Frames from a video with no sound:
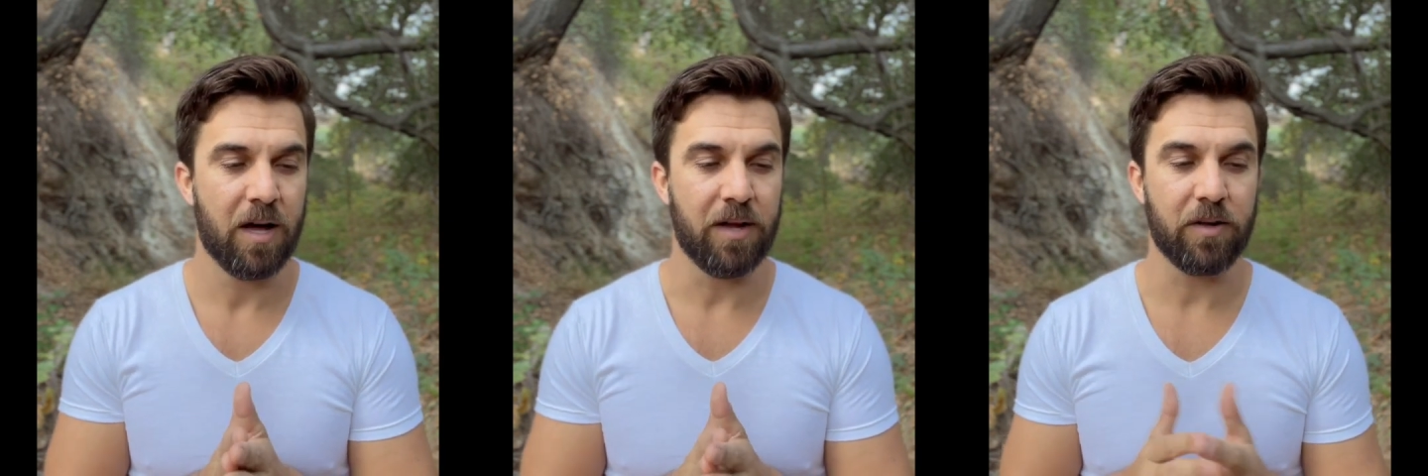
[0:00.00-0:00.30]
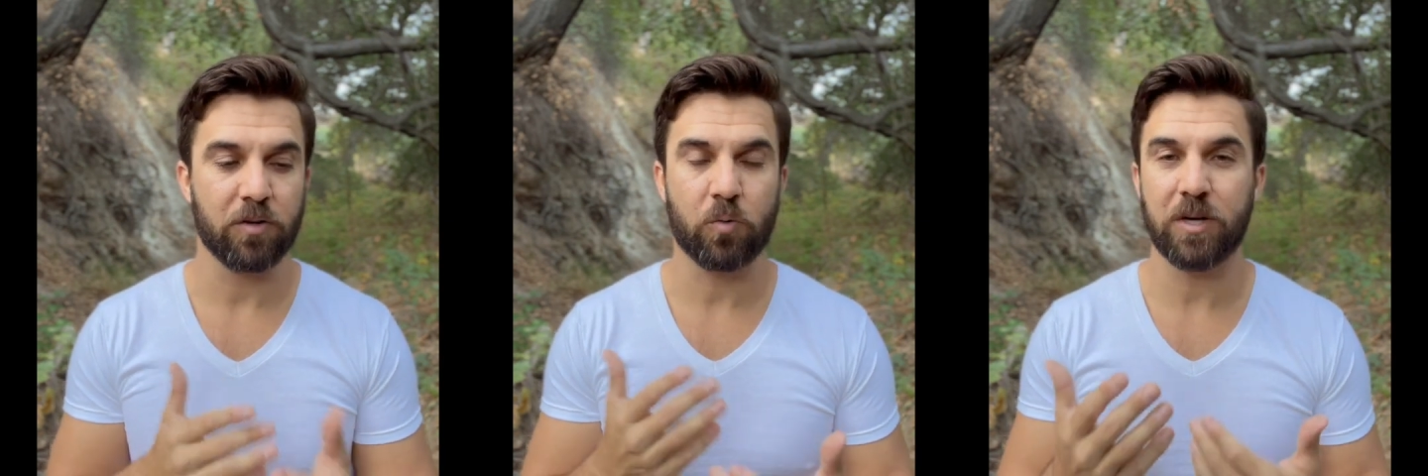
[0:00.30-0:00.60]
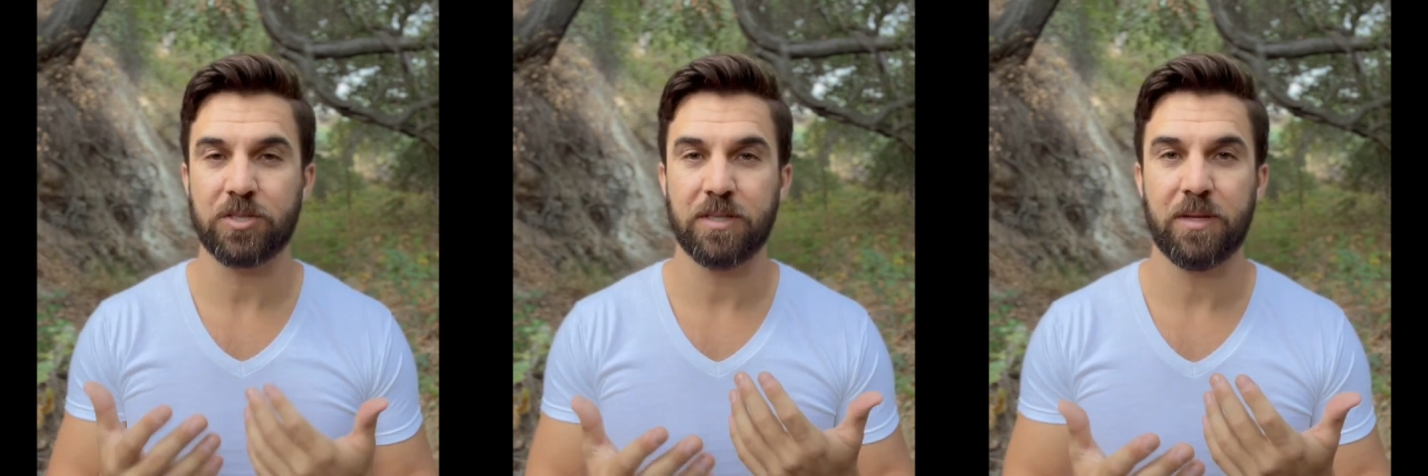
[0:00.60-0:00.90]
Another
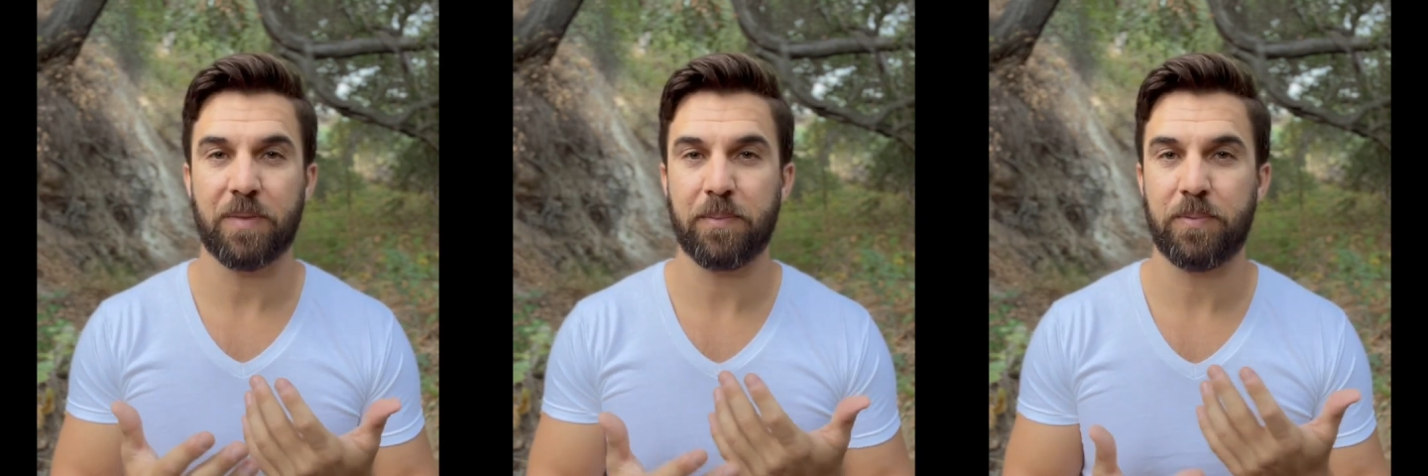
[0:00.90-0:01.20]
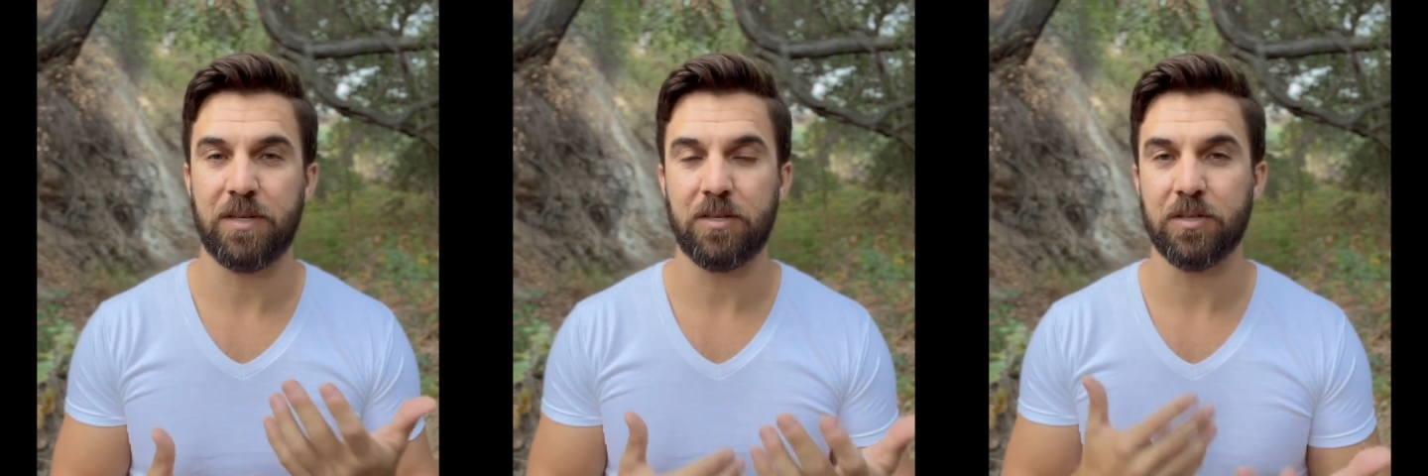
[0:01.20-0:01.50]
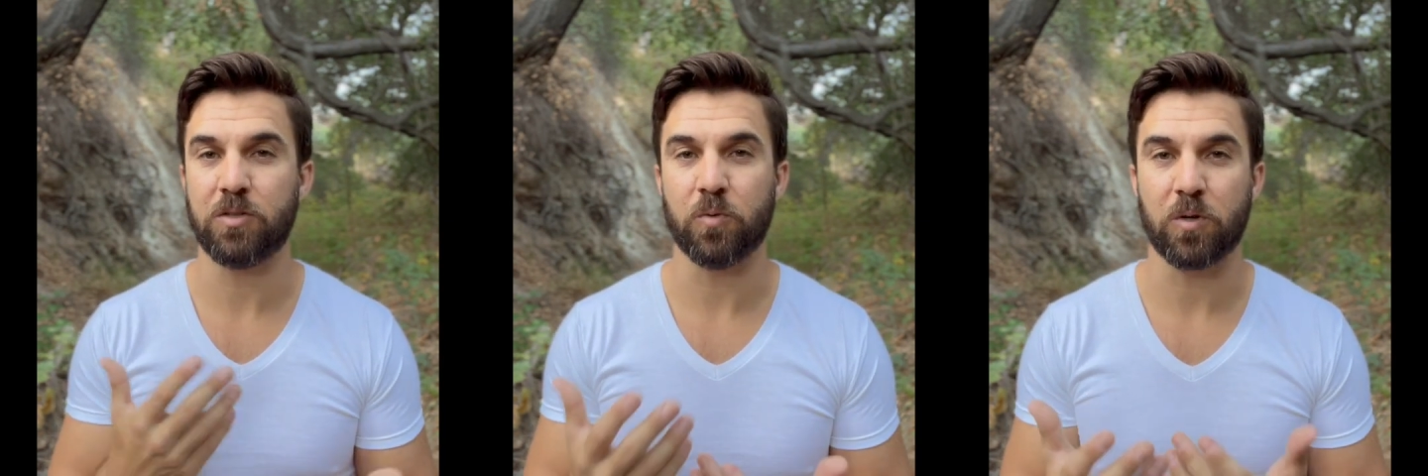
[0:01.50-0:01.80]
question that might be
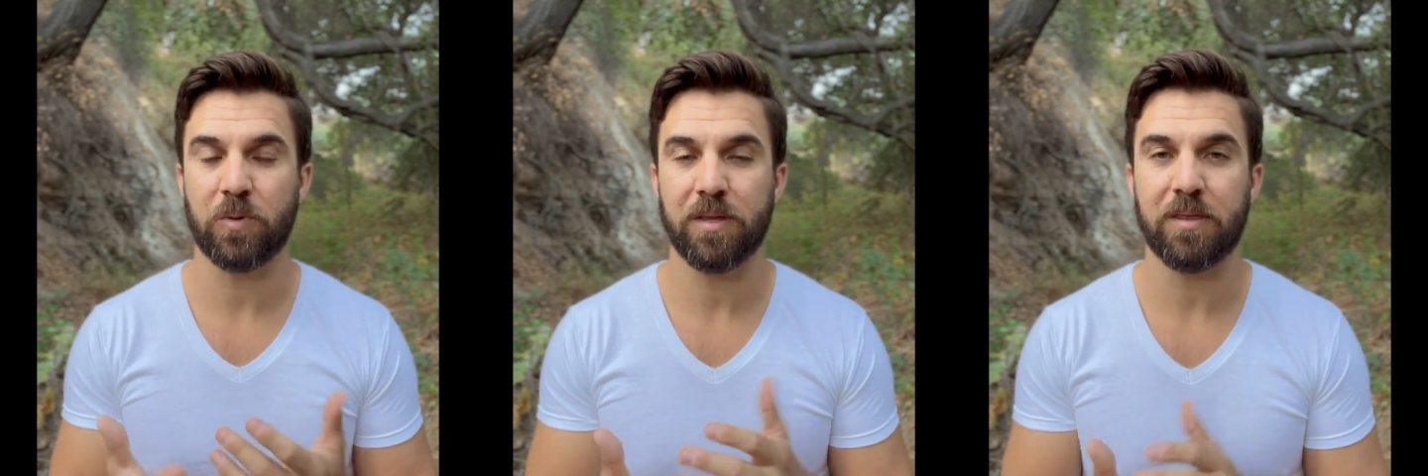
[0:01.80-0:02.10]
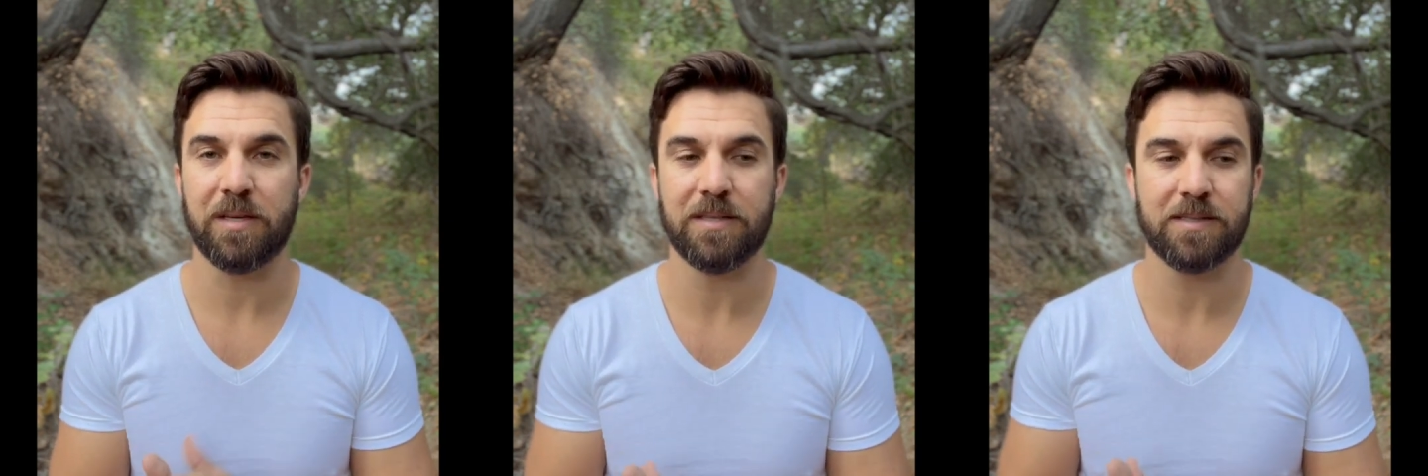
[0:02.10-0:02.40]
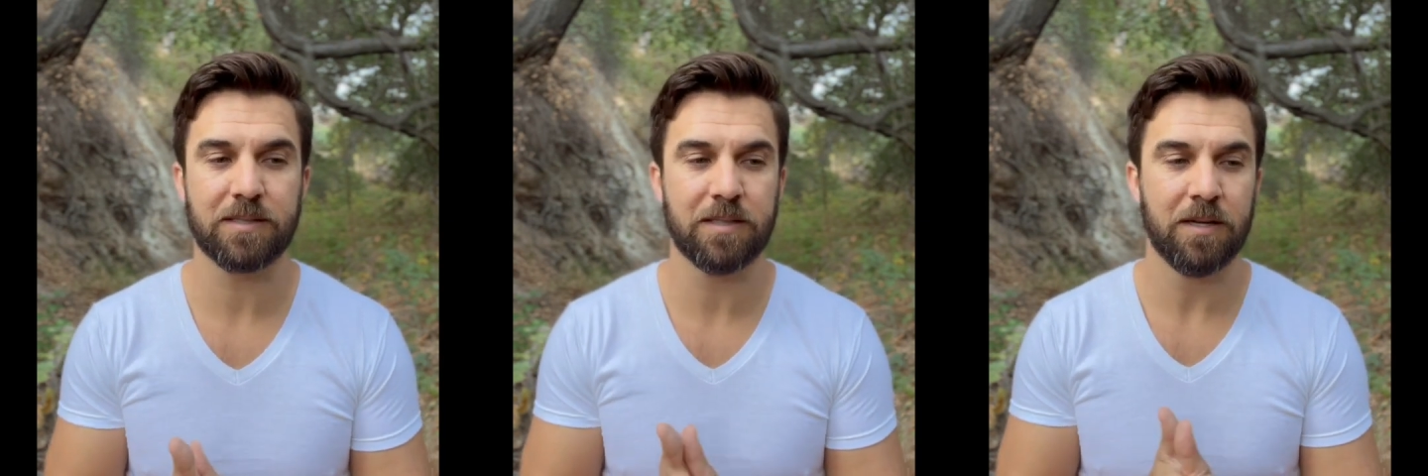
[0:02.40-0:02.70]
good to work with
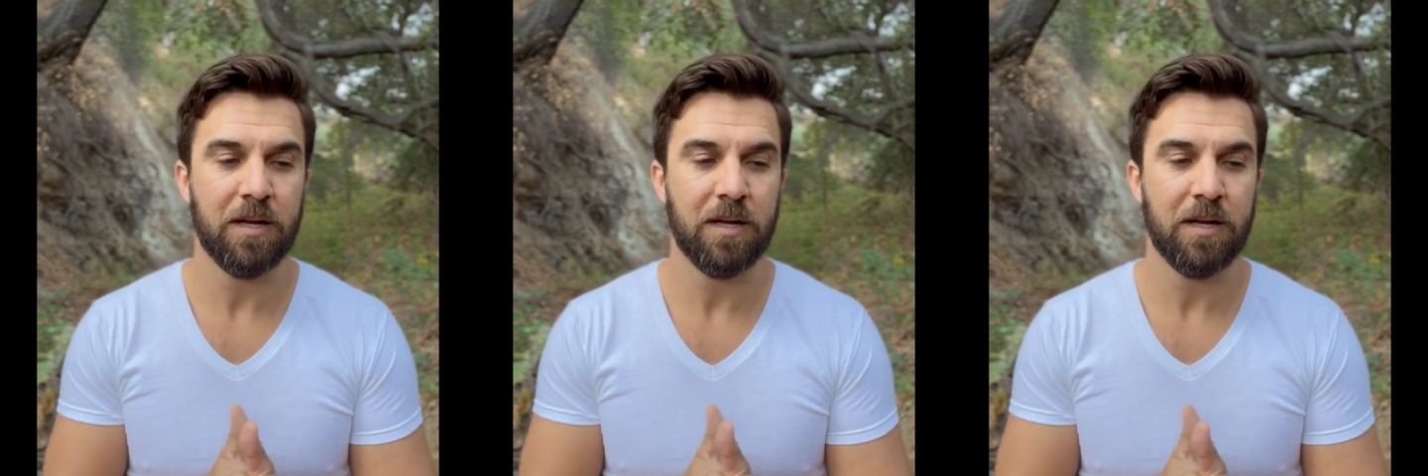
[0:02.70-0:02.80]
is,